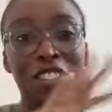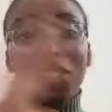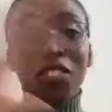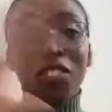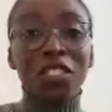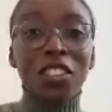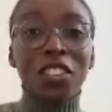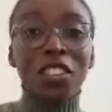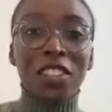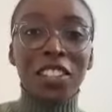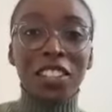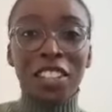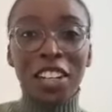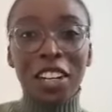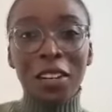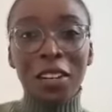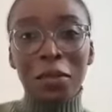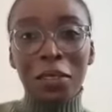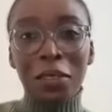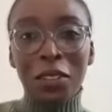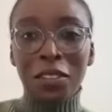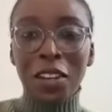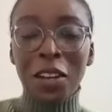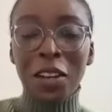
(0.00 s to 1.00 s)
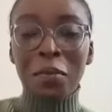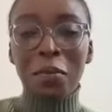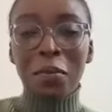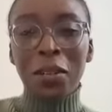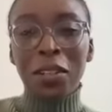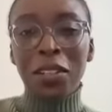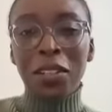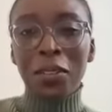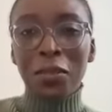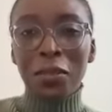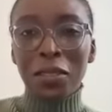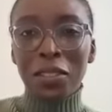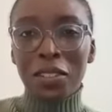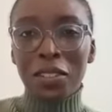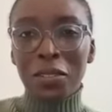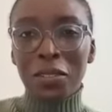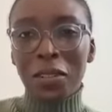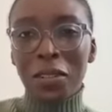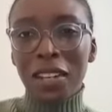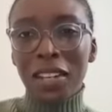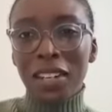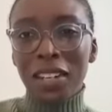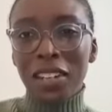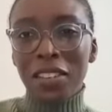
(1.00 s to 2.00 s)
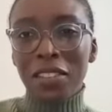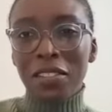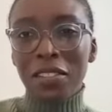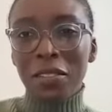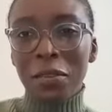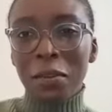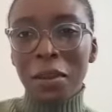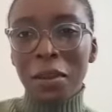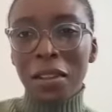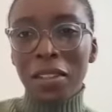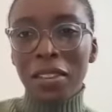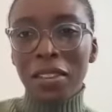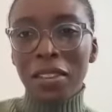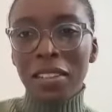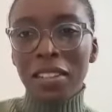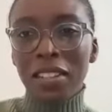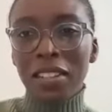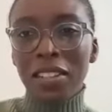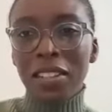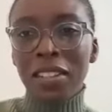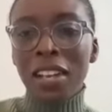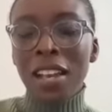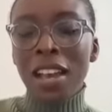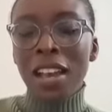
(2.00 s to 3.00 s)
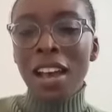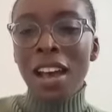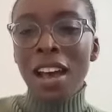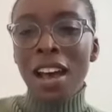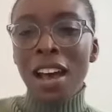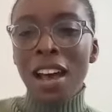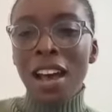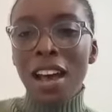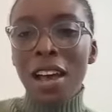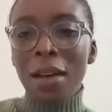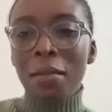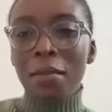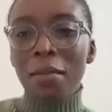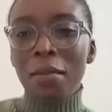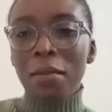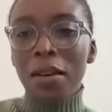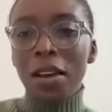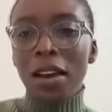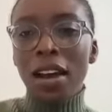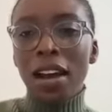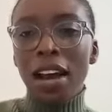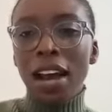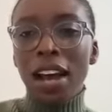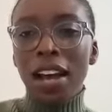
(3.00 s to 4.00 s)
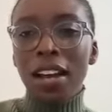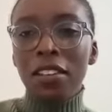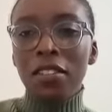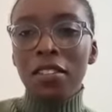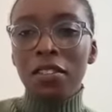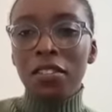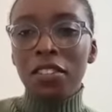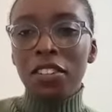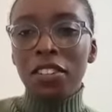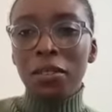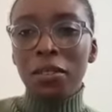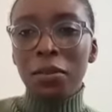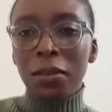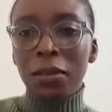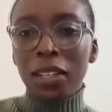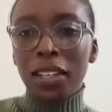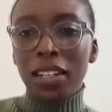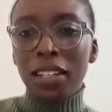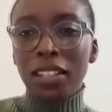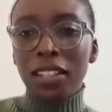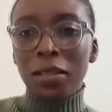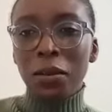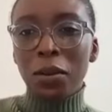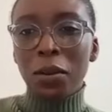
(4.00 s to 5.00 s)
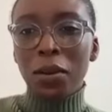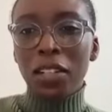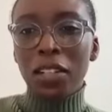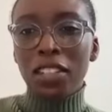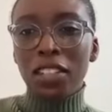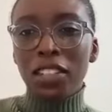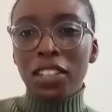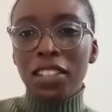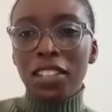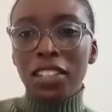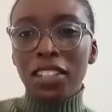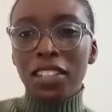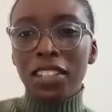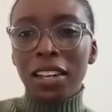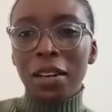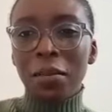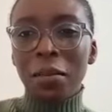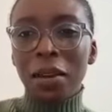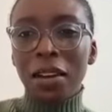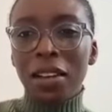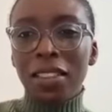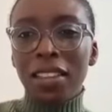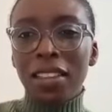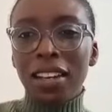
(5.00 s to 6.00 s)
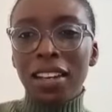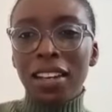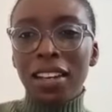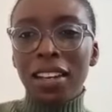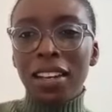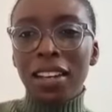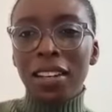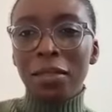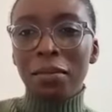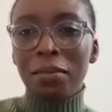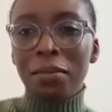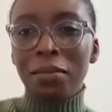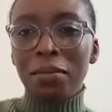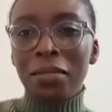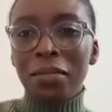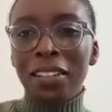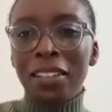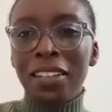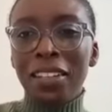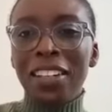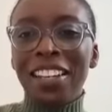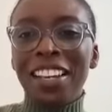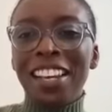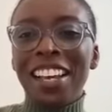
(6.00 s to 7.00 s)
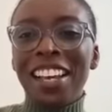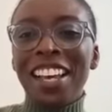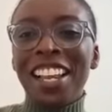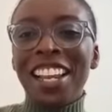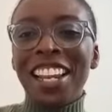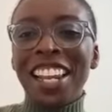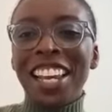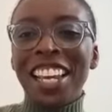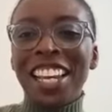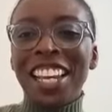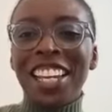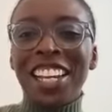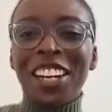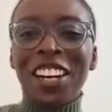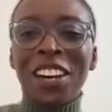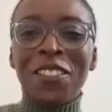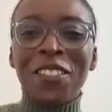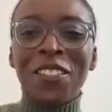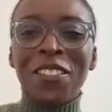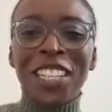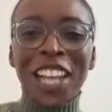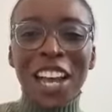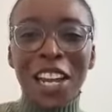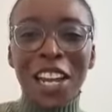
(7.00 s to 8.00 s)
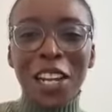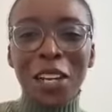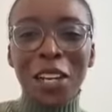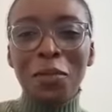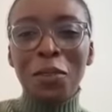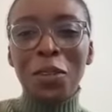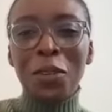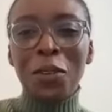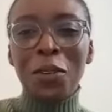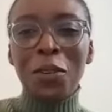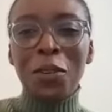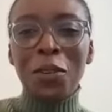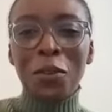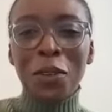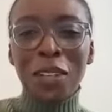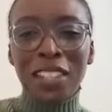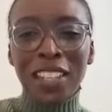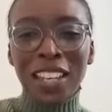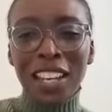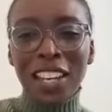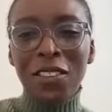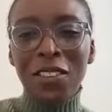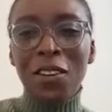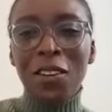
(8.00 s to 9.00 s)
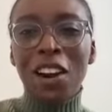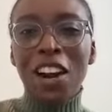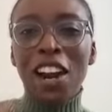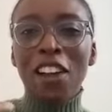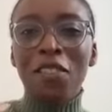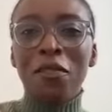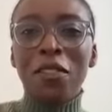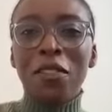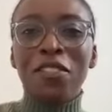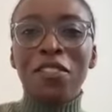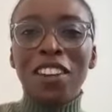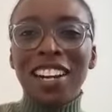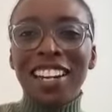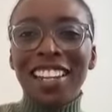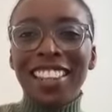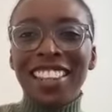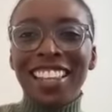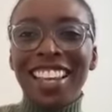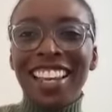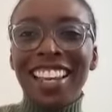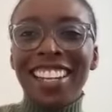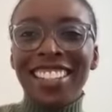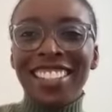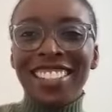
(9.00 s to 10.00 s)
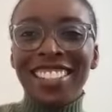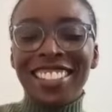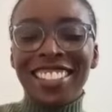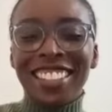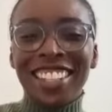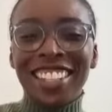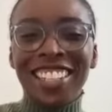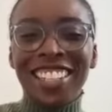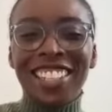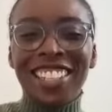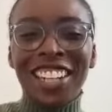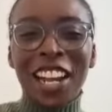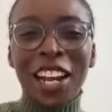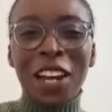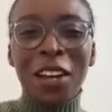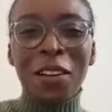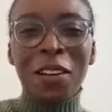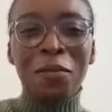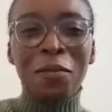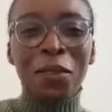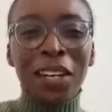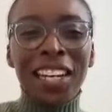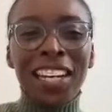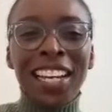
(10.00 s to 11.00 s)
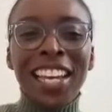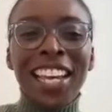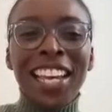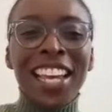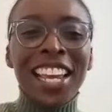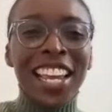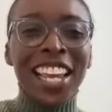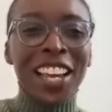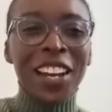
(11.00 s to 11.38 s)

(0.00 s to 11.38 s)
because you have different types of companies, which is what I love about this. I've just been getting some questions about the like what's IMU, what's AUR. I've been writing the answers in the chat, but